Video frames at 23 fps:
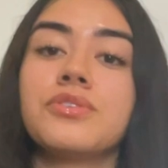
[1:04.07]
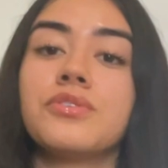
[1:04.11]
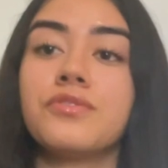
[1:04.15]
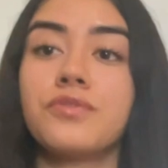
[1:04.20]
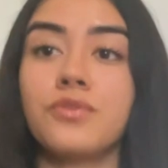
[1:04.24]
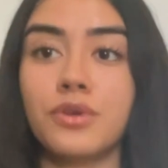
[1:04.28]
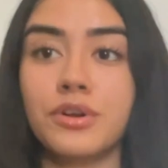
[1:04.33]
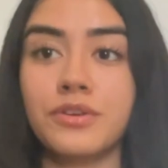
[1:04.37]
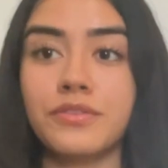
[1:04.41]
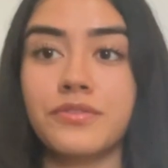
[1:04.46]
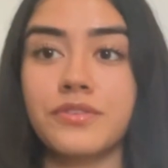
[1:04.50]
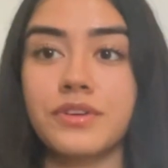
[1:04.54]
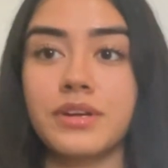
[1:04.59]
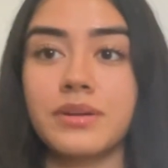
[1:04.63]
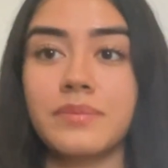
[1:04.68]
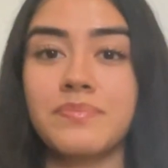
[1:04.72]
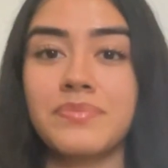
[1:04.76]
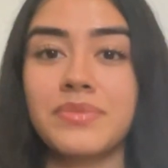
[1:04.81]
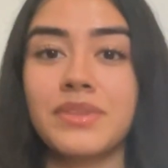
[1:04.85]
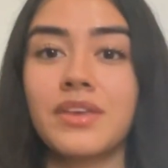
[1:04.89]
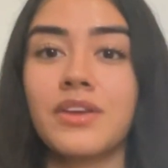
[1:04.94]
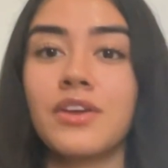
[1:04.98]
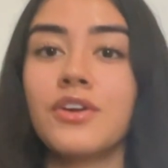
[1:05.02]

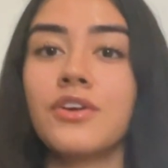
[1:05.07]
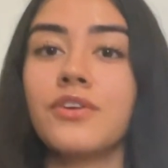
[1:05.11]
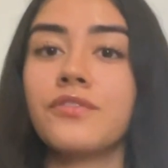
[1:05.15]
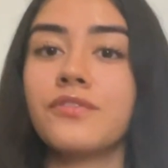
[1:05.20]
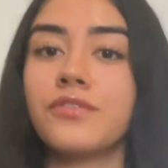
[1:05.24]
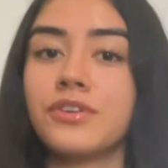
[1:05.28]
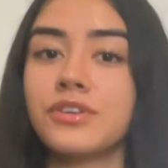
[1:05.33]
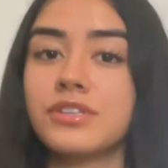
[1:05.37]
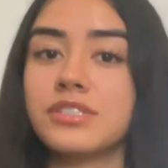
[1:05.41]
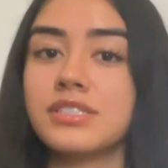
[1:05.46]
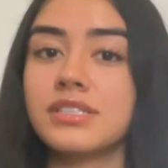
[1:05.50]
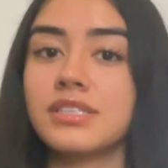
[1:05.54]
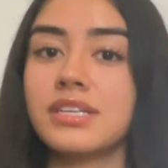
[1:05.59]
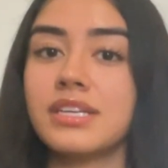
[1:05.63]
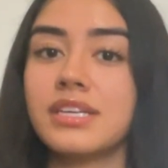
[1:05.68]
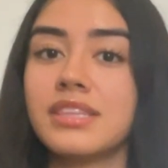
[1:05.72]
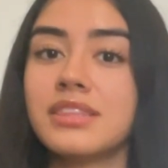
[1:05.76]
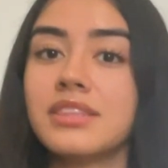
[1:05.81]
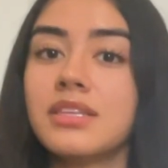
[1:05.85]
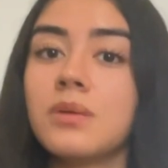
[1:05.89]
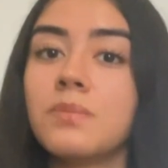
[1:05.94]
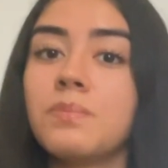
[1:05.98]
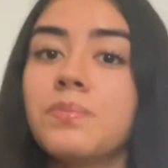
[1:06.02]
forefront. Firstly,
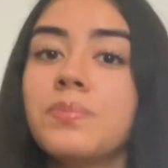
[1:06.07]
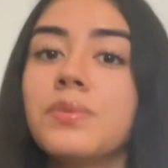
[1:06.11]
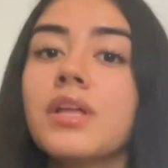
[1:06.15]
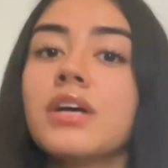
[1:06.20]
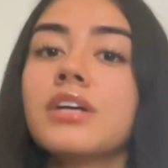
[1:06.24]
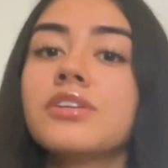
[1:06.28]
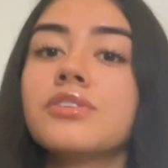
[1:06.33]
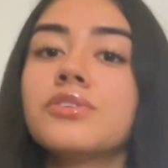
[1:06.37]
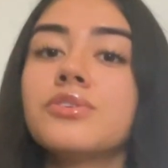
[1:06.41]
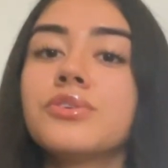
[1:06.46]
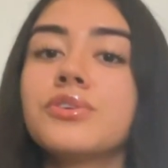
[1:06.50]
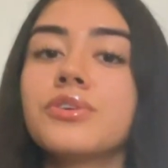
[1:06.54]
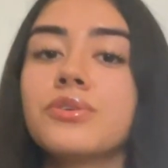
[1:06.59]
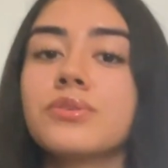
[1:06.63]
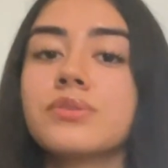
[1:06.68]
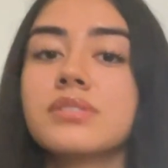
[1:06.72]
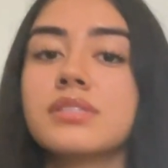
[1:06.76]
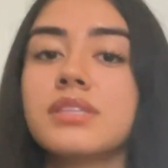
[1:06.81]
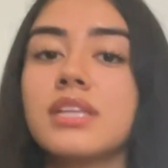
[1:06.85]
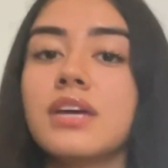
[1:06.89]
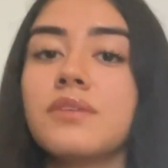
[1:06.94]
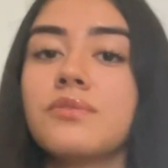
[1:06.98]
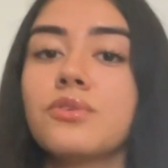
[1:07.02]
the blood
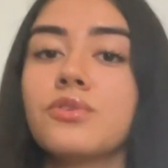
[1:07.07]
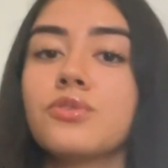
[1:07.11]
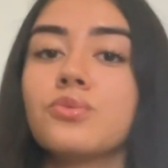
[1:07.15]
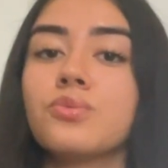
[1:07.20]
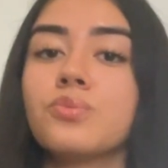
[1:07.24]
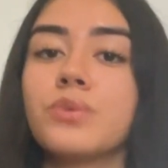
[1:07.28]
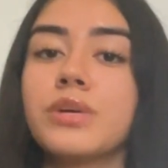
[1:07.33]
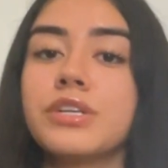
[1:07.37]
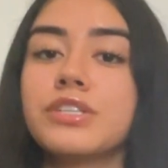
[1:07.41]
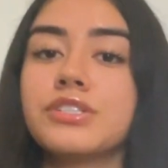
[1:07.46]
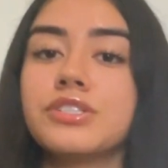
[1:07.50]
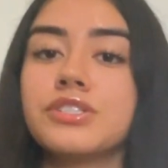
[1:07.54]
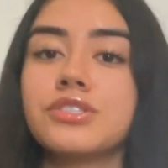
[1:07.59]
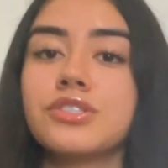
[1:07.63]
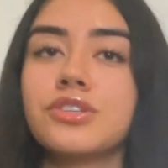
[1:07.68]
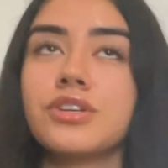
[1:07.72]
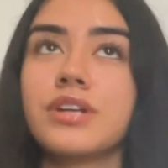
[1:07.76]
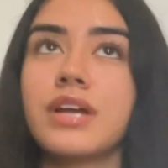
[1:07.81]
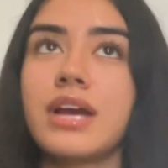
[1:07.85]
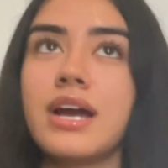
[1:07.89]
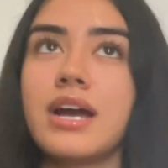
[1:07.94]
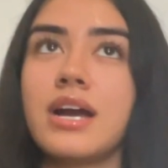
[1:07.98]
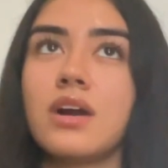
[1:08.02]
glucose level
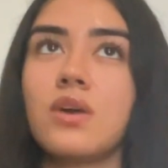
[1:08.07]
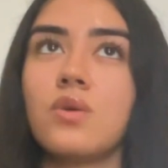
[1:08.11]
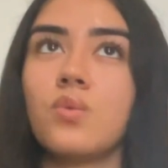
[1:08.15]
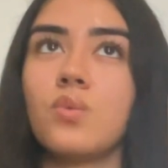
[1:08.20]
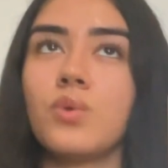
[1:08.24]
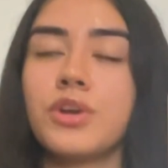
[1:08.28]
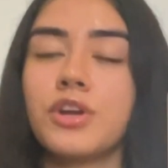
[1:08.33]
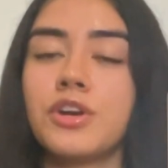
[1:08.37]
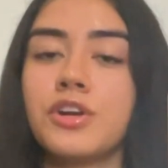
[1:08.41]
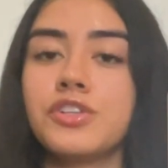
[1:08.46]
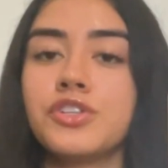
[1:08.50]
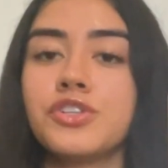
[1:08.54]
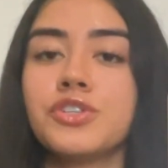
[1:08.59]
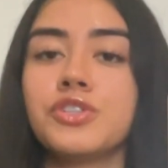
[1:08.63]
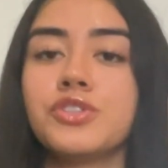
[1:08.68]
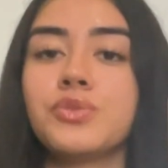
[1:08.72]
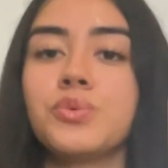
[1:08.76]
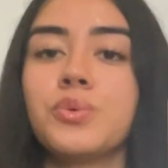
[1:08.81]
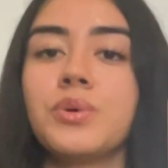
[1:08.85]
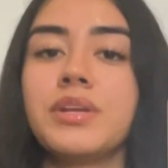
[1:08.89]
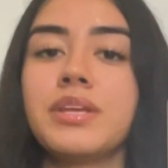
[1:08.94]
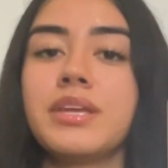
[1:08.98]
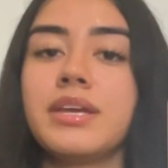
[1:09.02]
registered at
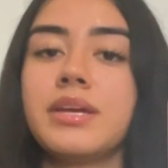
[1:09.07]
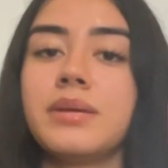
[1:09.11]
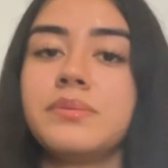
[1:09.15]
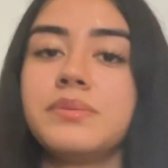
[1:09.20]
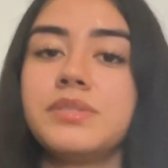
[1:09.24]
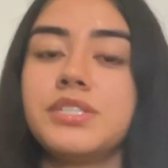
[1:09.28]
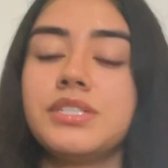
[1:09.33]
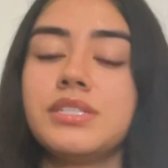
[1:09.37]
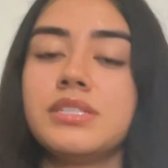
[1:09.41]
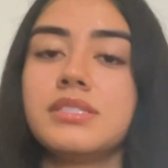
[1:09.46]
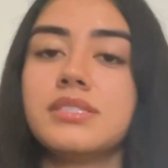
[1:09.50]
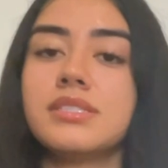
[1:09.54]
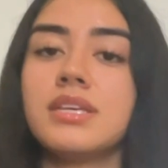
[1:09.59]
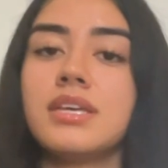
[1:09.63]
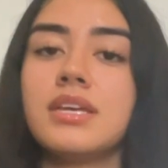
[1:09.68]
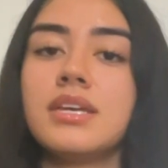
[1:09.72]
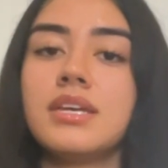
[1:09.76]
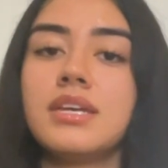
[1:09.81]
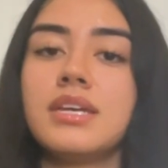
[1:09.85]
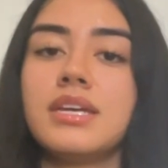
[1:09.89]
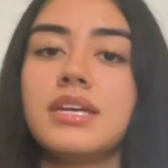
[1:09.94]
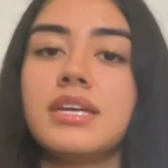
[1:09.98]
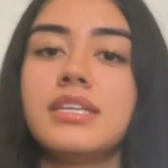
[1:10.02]
120 mgs
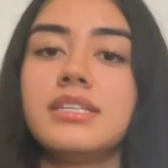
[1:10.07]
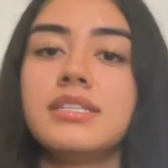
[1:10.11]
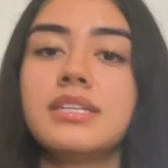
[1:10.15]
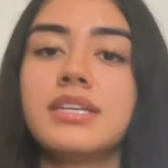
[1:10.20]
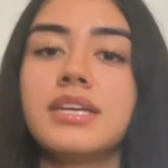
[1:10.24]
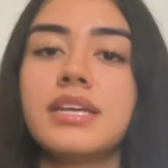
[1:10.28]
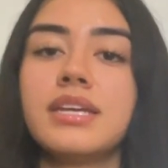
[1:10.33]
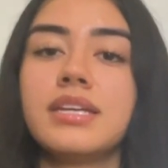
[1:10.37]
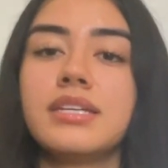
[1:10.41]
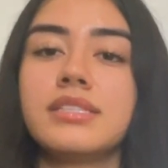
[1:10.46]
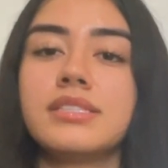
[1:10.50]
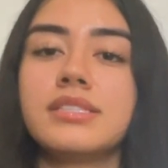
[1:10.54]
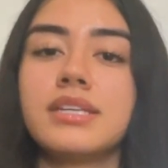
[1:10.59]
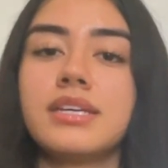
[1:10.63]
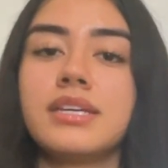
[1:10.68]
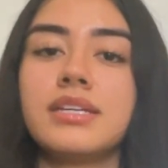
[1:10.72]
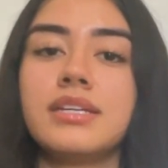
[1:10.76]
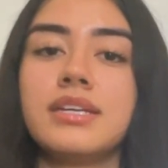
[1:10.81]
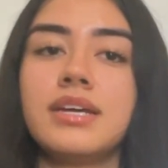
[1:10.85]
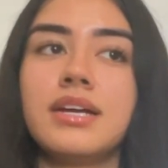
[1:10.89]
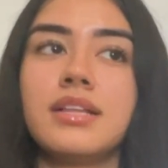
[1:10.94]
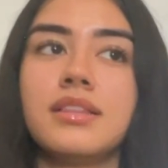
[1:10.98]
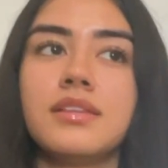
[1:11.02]
indicates
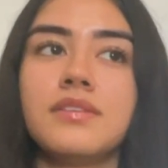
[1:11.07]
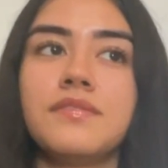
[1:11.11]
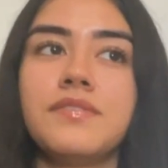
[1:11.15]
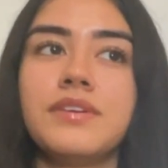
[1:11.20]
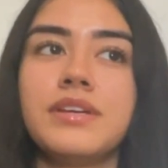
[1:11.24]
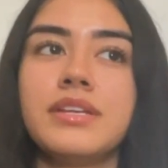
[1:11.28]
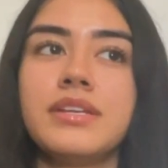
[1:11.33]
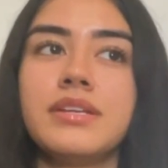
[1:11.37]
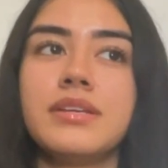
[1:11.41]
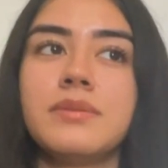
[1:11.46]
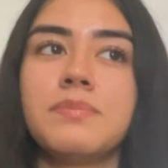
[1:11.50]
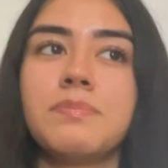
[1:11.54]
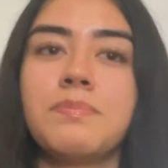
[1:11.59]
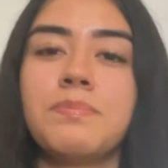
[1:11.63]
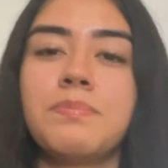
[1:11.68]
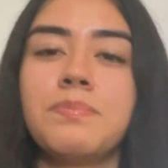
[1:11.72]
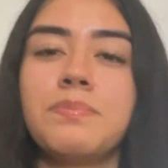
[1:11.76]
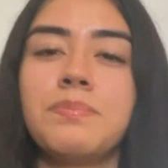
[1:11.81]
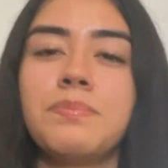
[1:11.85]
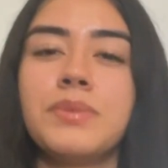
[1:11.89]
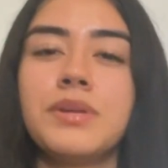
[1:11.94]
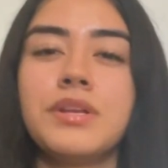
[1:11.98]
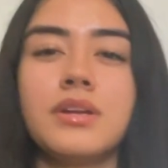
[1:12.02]
an elevated
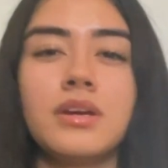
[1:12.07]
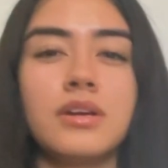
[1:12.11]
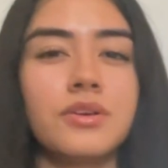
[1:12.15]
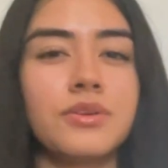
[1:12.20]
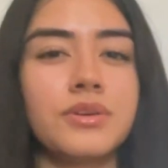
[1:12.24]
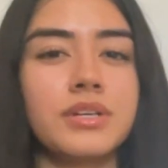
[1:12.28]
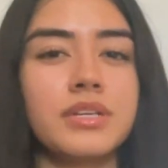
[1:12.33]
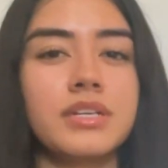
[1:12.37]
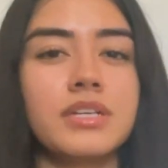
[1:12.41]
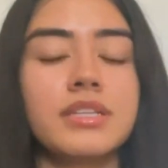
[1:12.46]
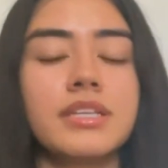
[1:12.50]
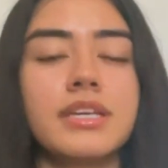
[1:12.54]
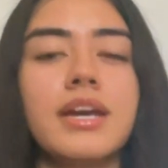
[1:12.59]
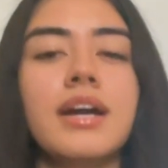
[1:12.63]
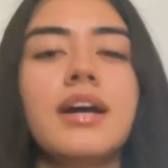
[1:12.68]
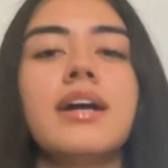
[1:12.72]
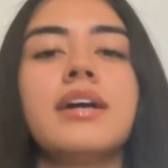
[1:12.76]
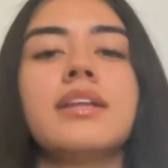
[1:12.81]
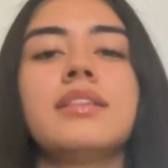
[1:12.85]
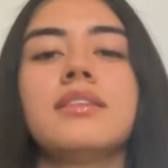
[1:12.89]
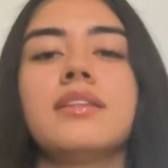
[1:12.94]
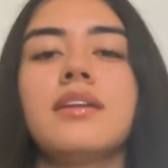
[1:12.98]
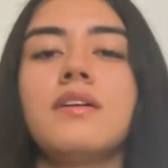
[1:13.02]
but not critically
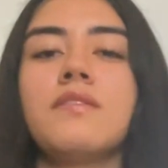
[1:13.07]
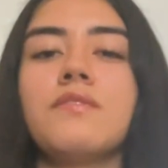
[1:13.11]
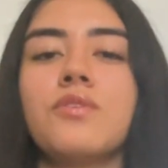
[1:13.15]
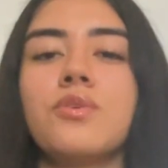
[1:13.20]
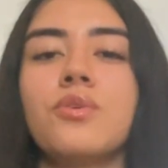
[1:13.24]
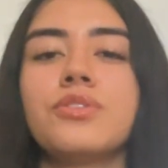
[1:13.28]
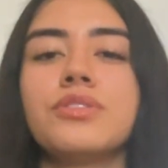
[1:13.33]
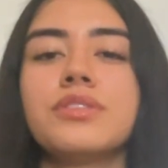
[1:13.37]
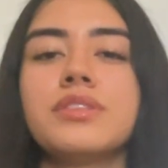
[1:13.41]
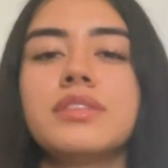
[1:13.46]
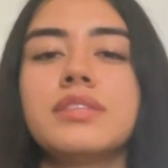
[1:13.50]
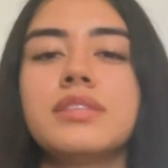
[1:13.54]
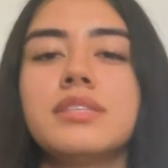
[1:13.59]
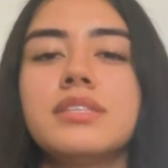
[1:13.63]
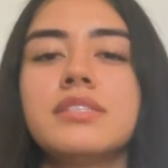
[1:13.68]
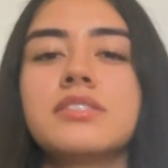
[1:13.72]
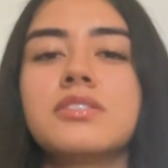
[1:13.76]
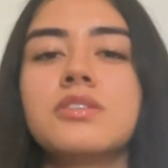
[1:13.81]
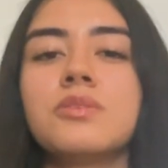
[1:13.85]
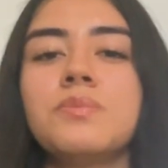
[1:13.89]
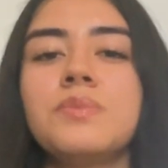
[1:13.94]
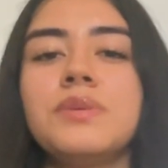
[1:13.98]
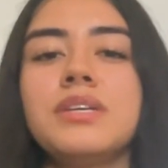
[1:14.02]
high level. This
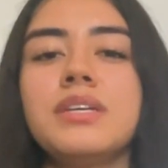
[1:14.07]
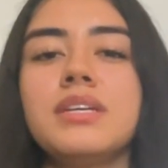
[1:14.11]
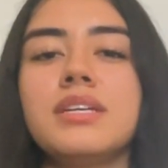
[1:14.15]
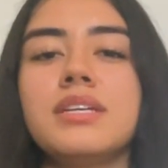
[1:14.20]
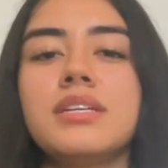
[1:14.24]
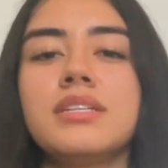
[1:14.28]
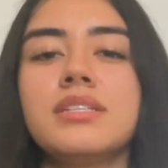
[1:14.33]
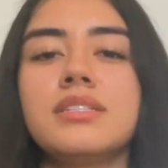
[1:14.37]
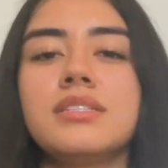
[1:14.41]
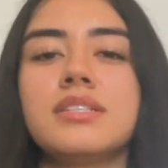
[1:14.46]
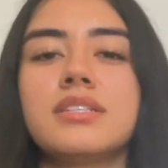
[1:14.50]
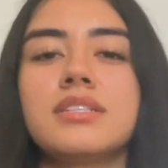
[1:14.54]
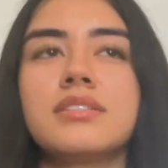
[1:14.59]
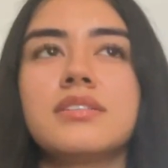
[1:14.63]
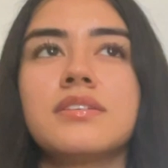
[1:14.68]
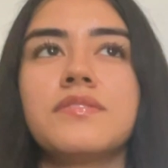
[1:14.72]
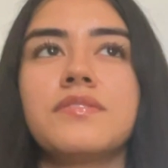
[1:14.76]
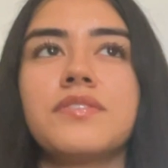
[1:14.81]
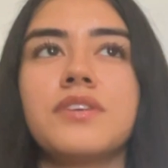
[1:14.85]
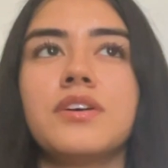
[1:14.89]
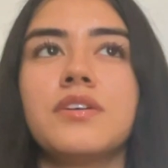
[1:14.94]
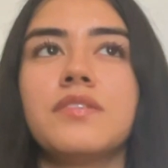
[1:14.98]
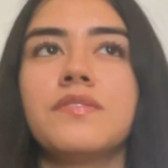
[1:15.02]
could be
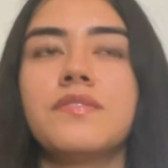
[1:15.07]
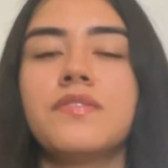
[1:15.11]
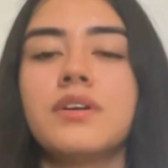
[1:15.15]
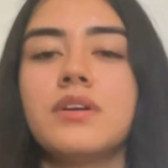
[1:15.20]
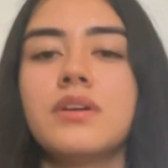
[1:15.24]
indicative of